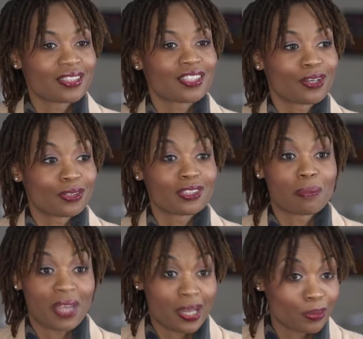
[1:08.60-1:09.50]
So the
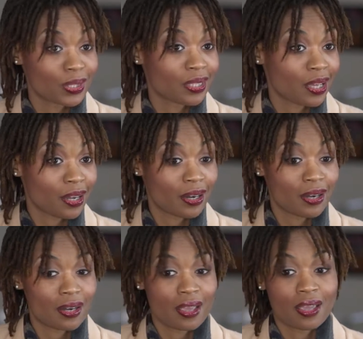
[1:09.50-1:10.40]
demand was
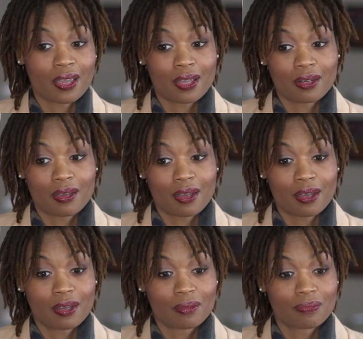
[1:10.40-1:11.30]
there, and
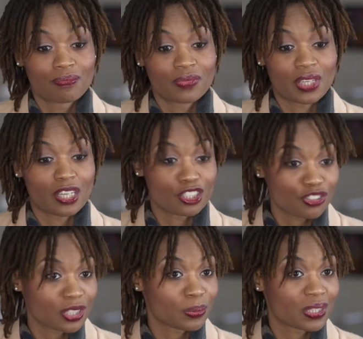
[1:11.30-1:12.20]
the
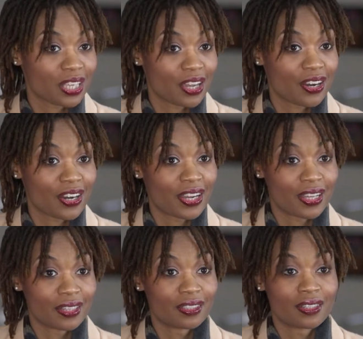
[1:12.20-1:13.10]
interest was there,
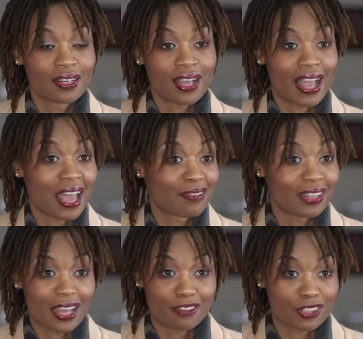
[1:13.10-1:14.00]
and I have a
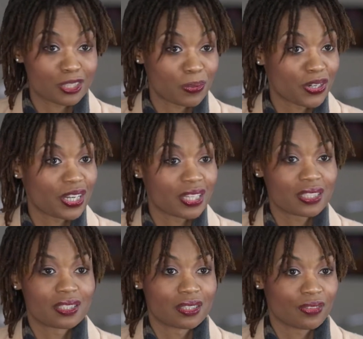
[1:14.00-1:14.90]
lot of
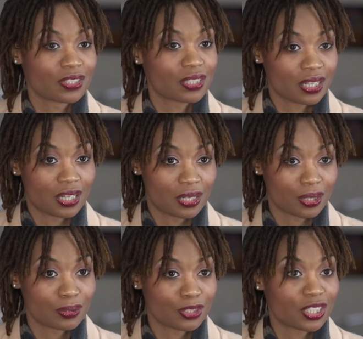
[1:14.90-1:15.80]
experience in diversity and
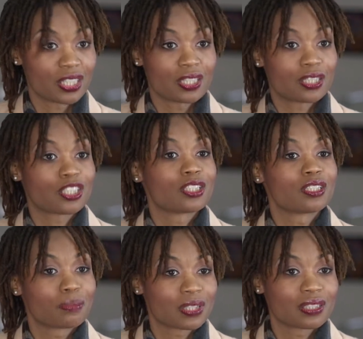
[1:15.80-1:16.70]
inclusion in addition
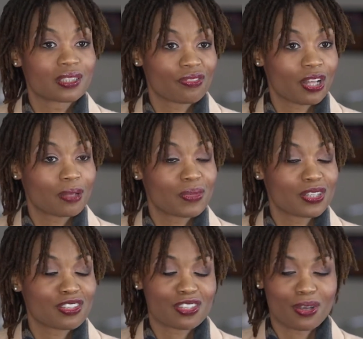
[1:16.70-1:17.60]
to business
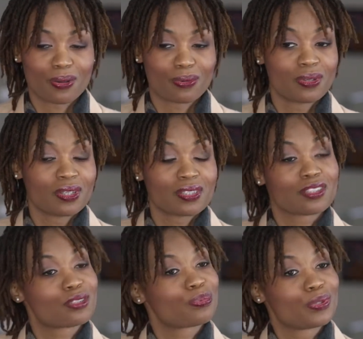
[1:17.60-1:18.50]
development, so
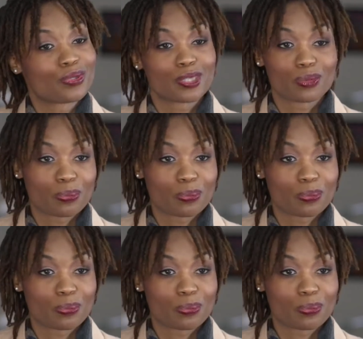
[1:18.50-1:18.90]
Sistahpreneurs was